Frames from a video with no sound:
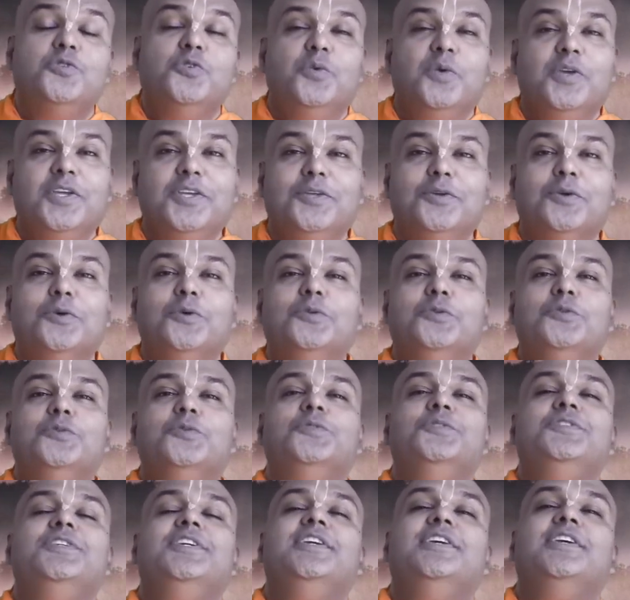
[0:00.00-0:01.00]
doing your
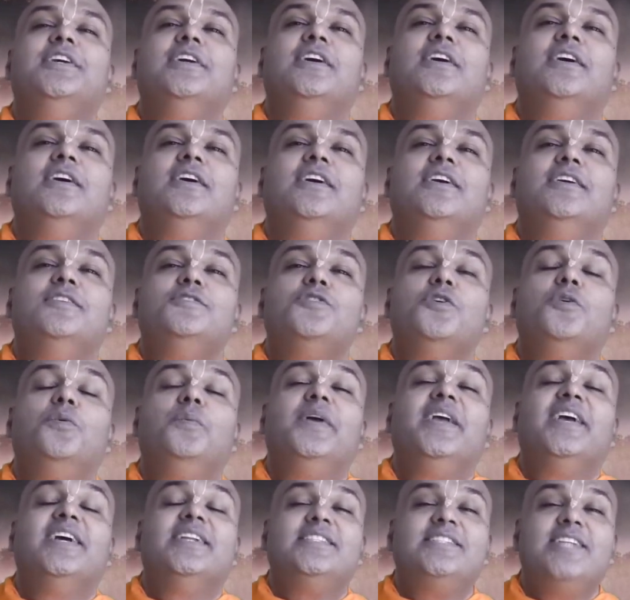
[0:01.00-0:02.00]
duty. So
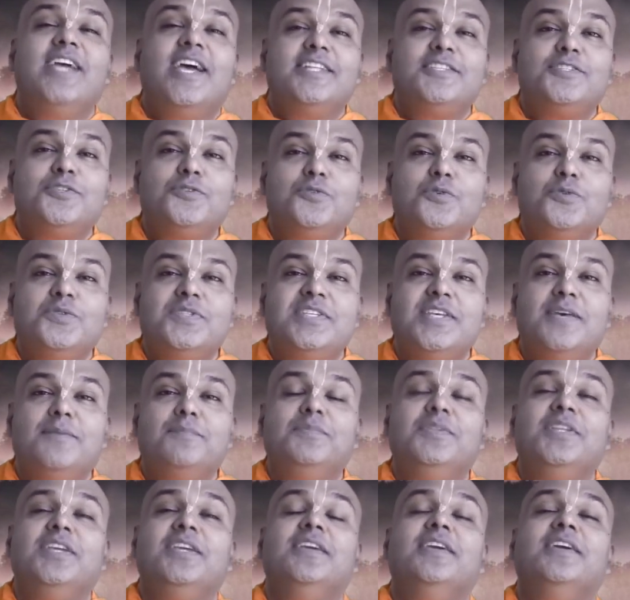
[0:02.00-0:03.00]
we attach to
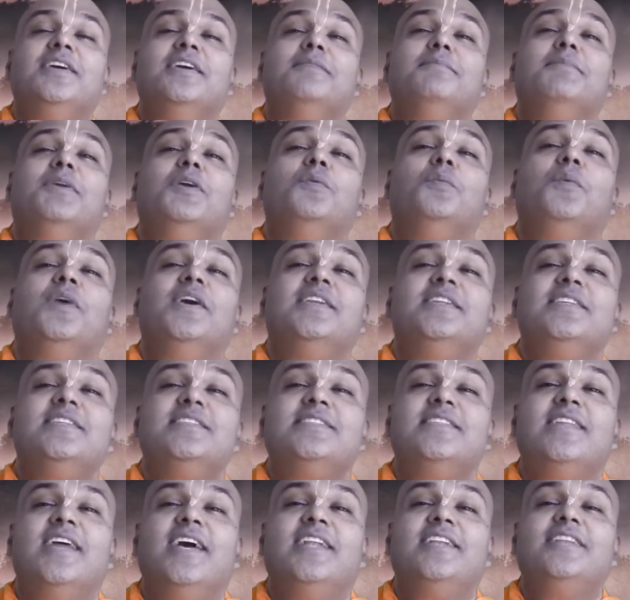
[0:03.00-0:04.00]
something, but what
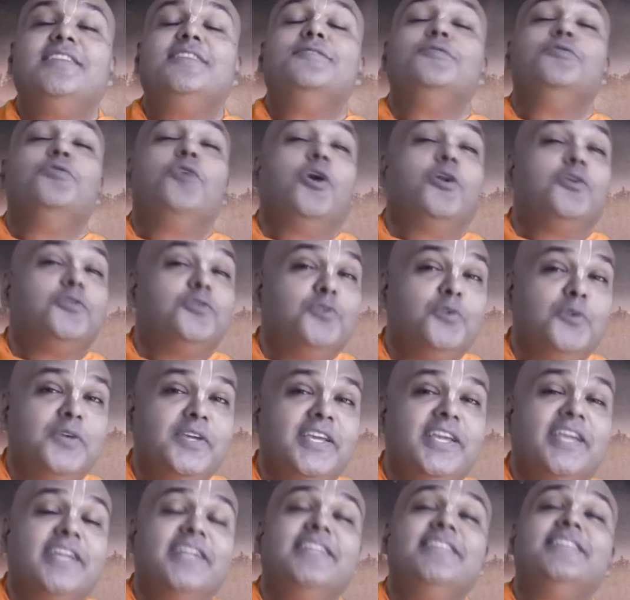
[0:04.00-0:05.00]
is that? Not
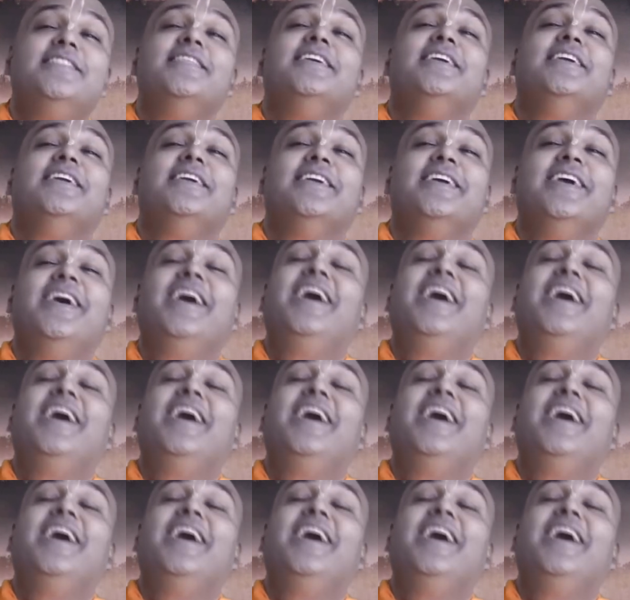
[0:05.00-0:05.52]
doing anything.